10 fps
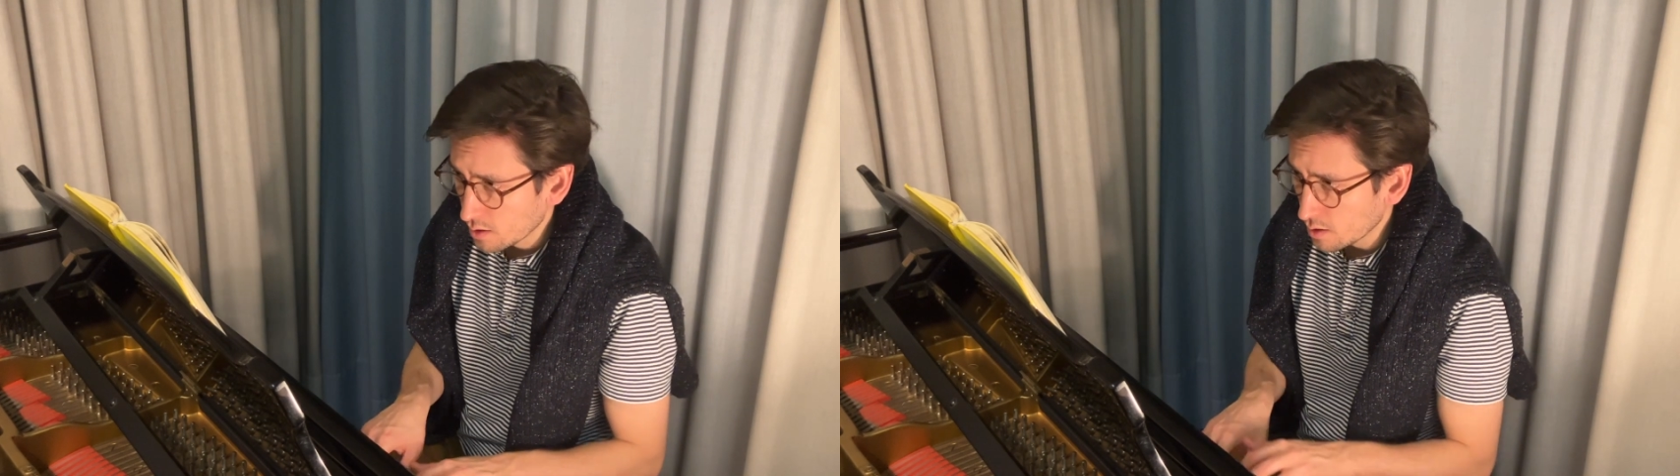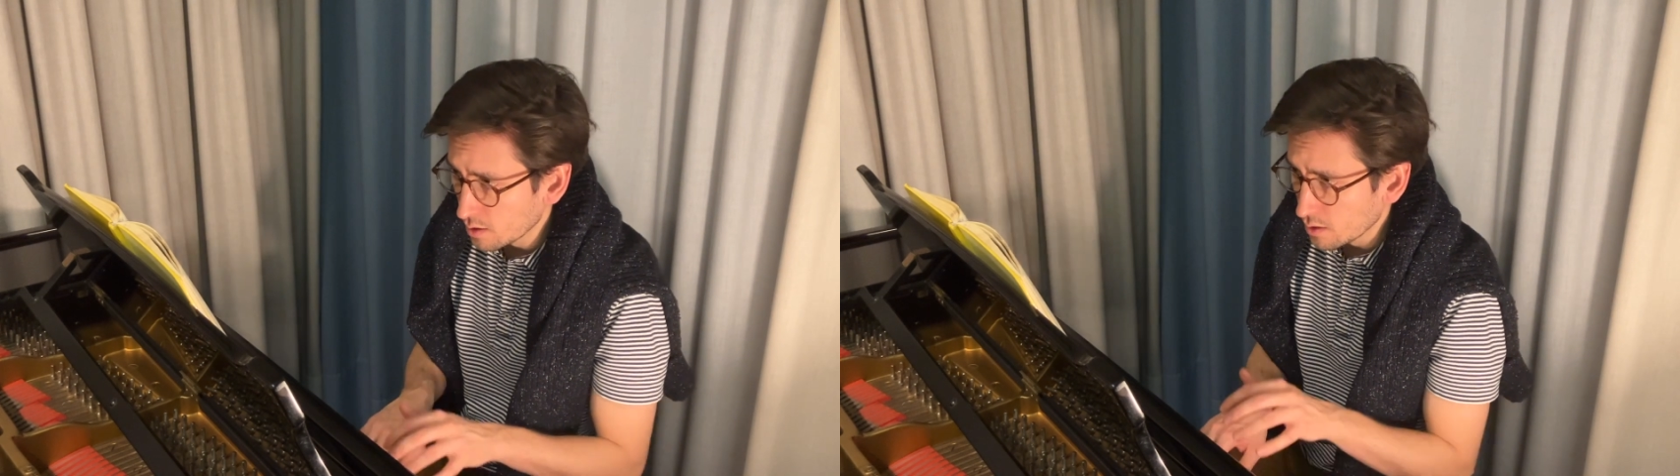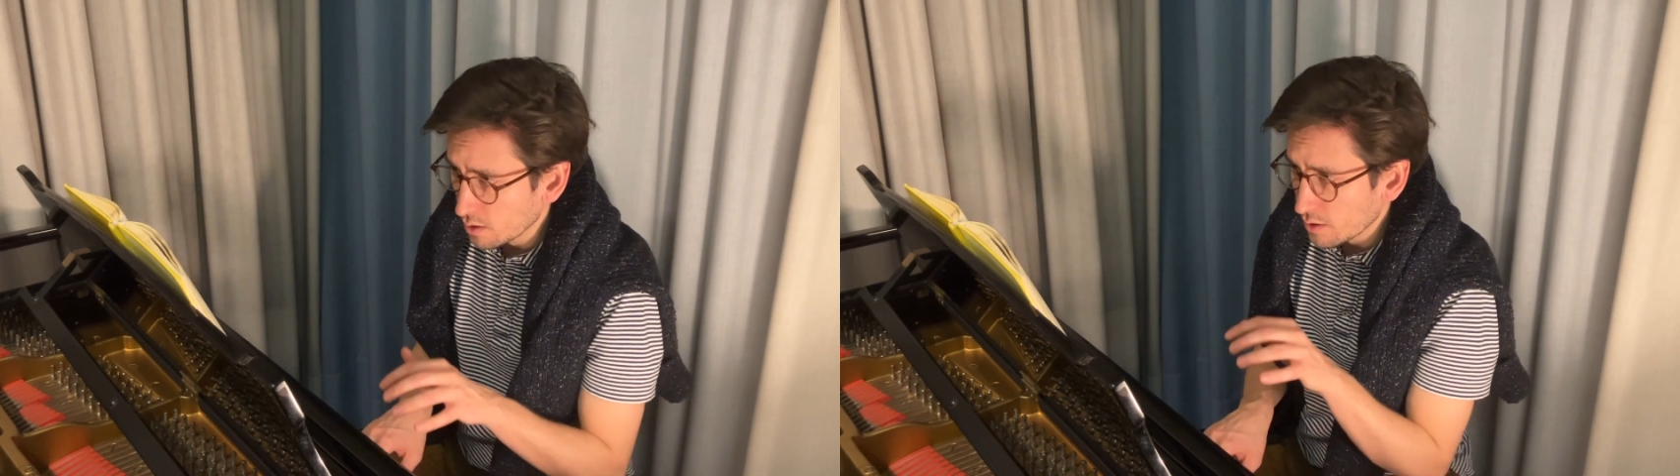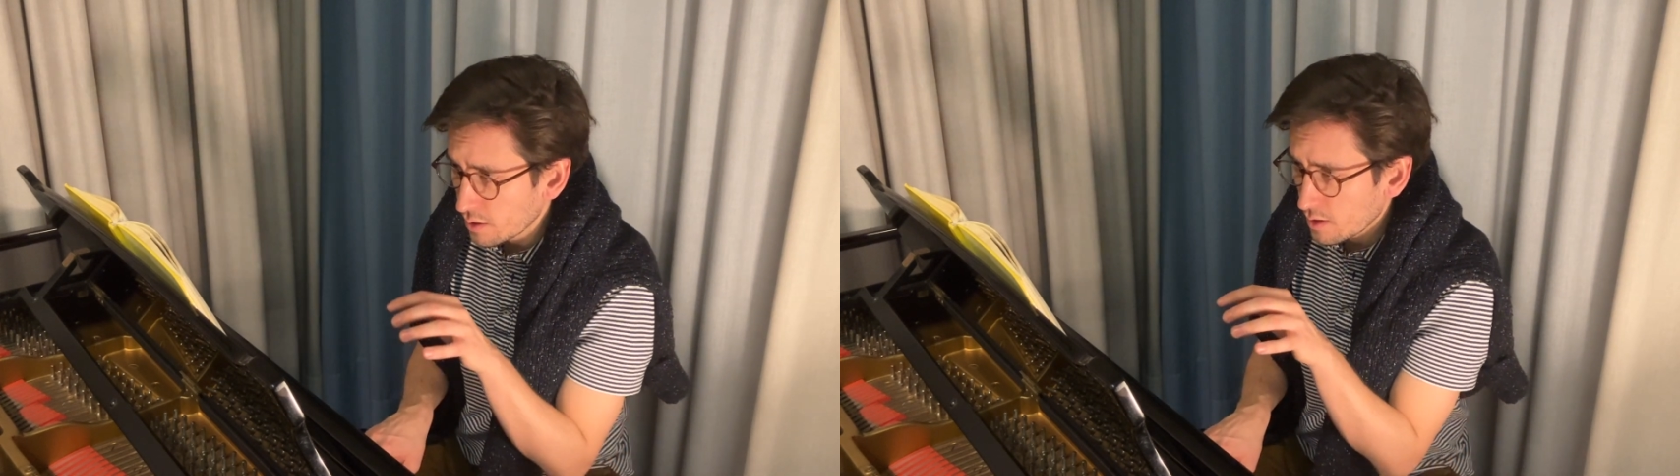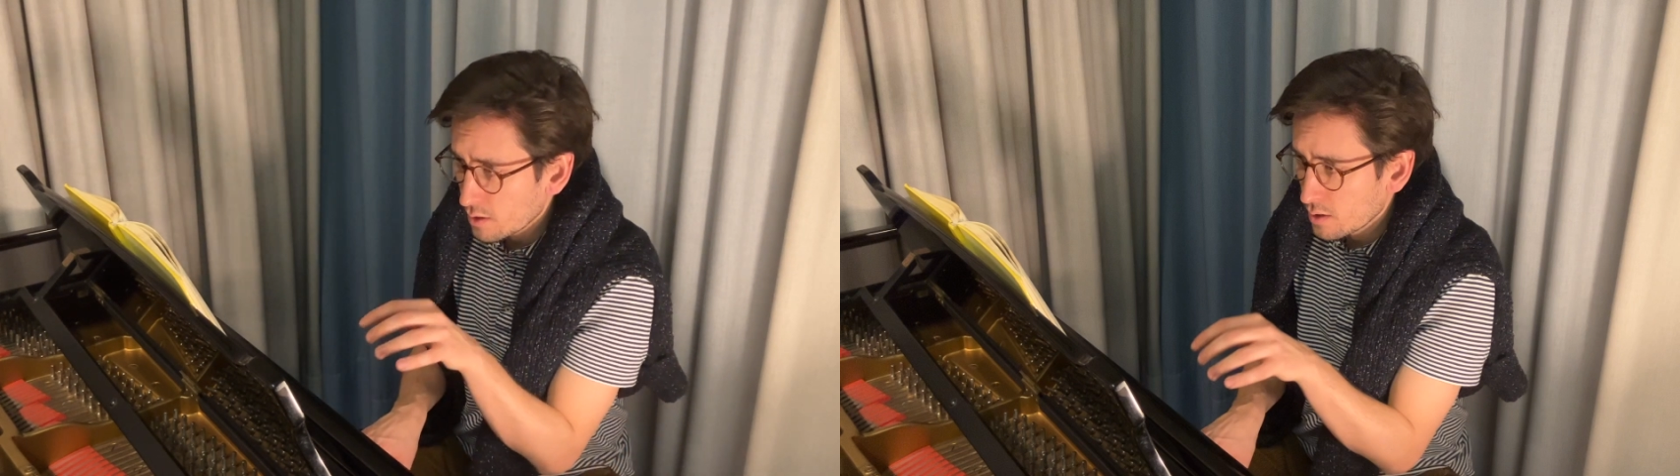
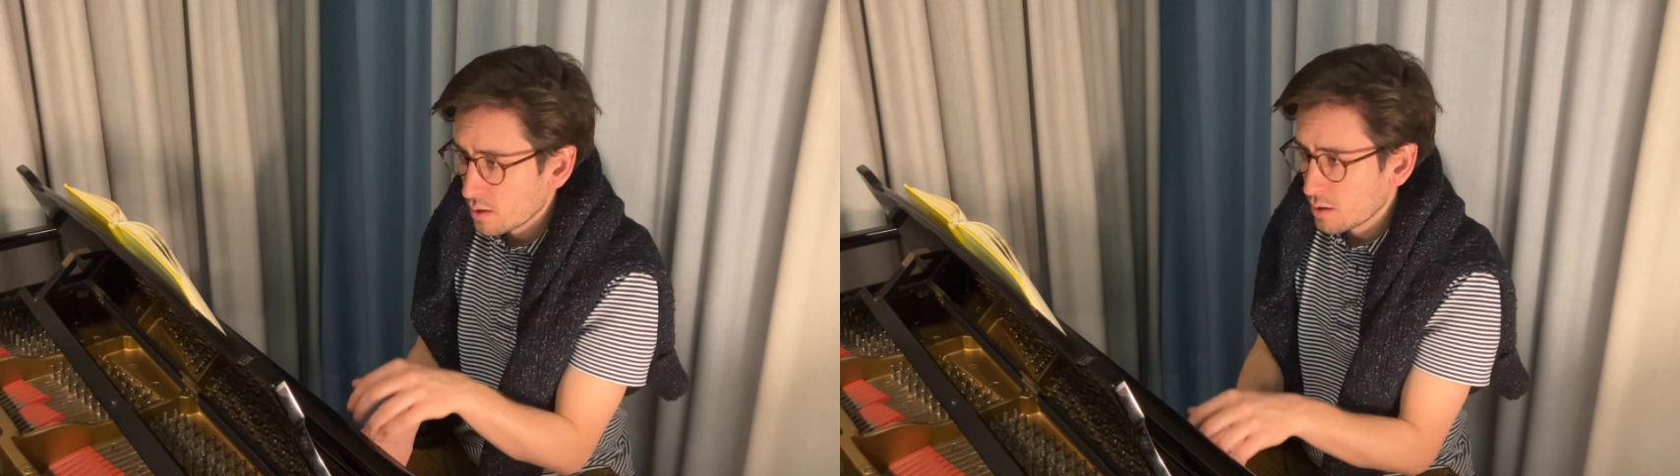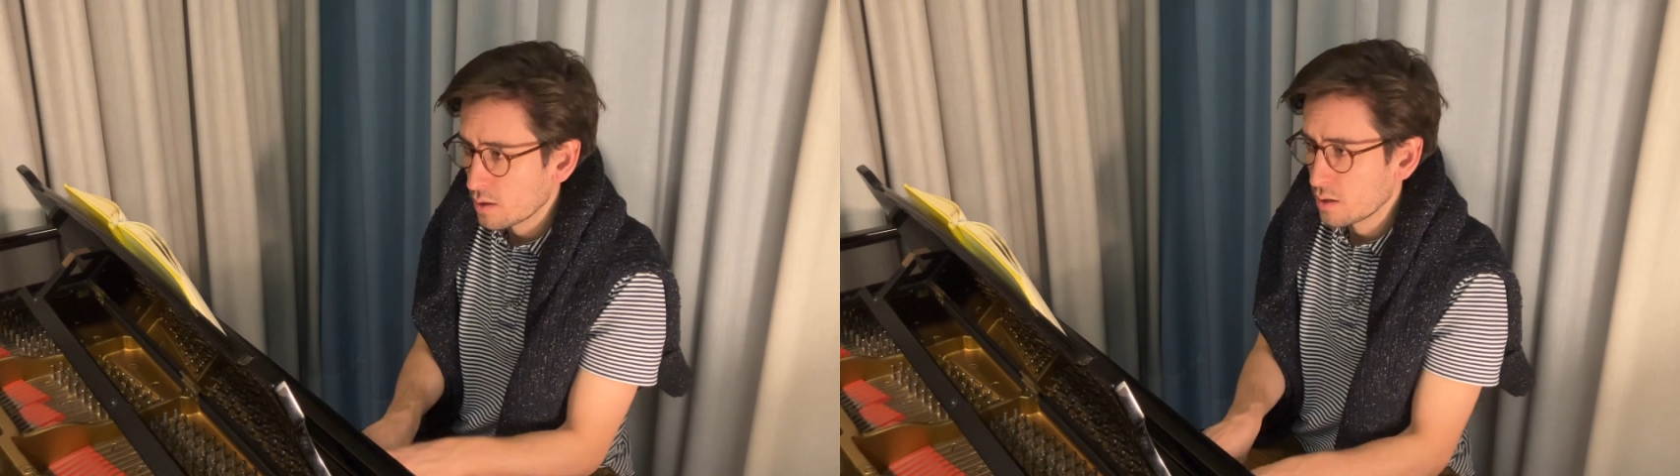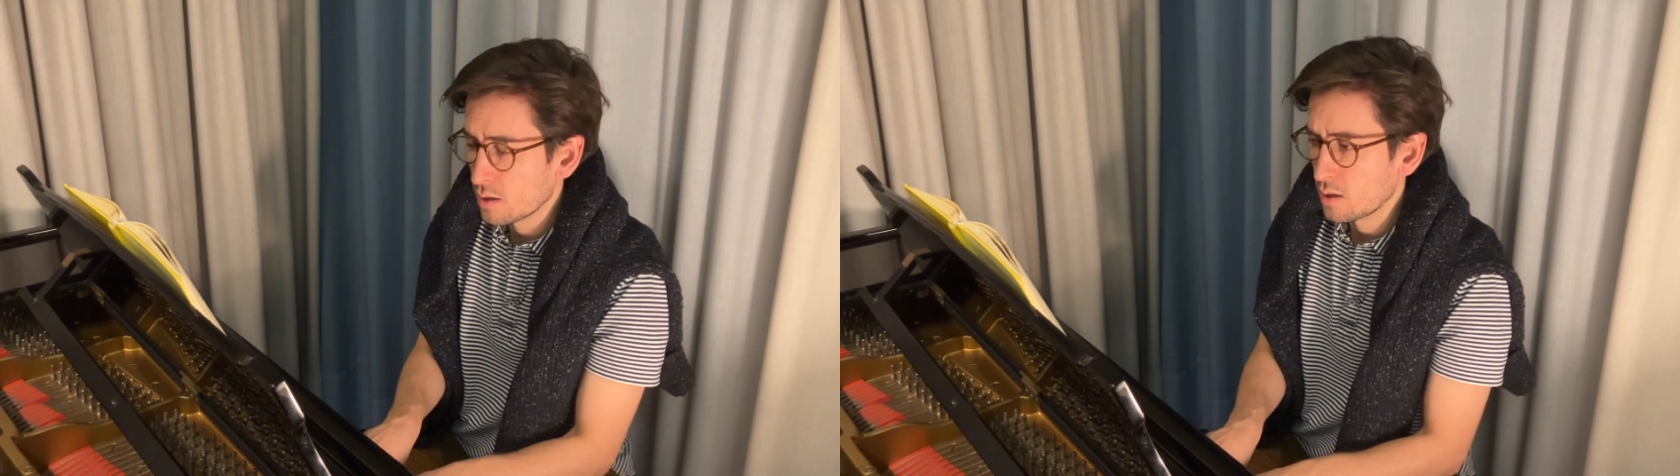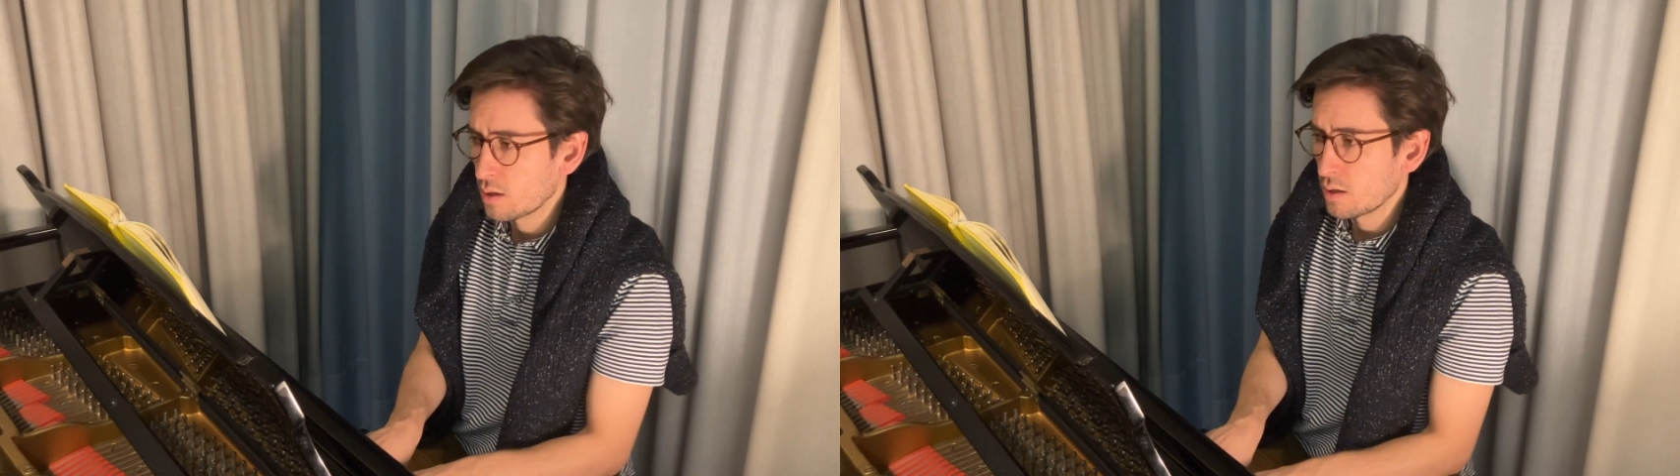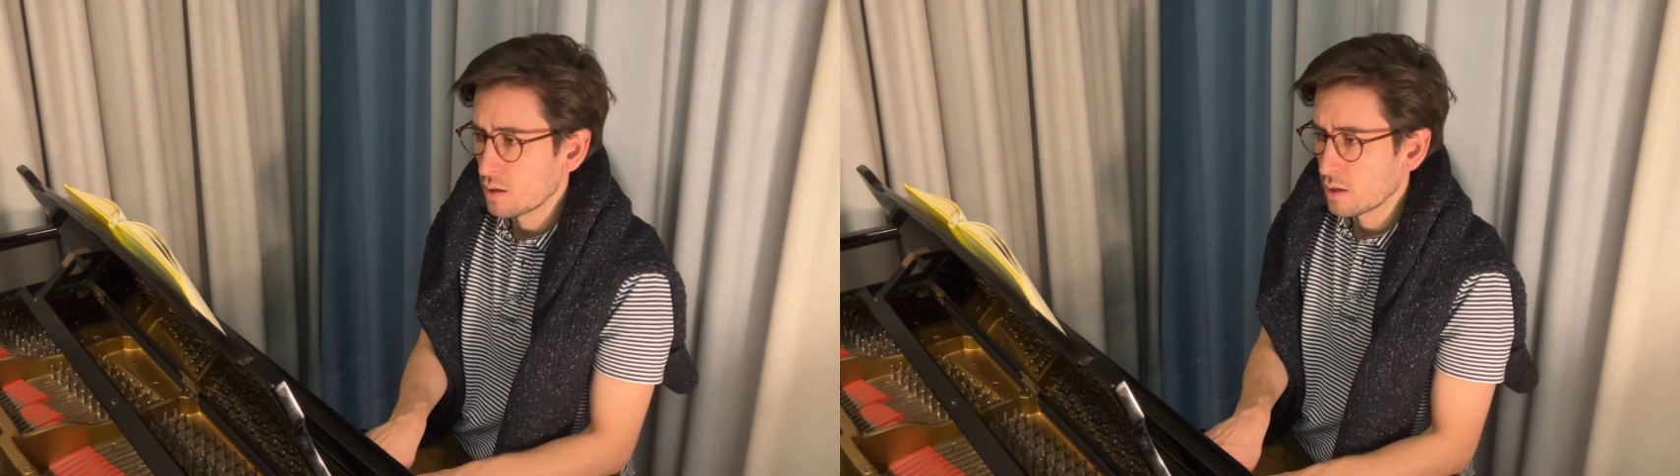
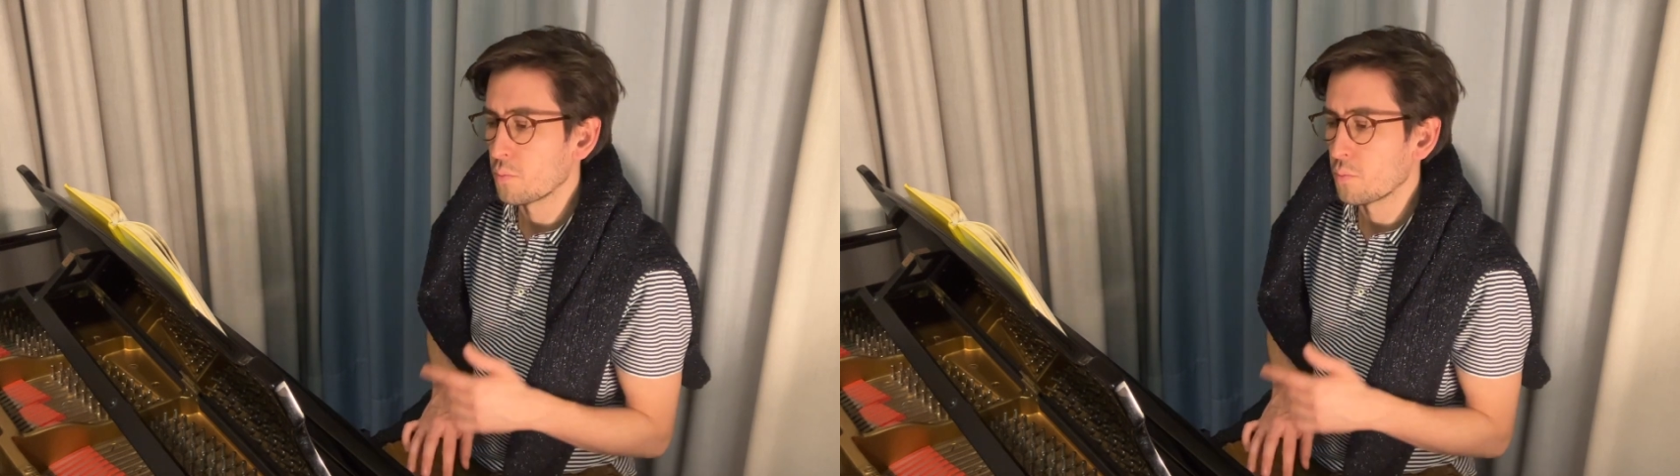here,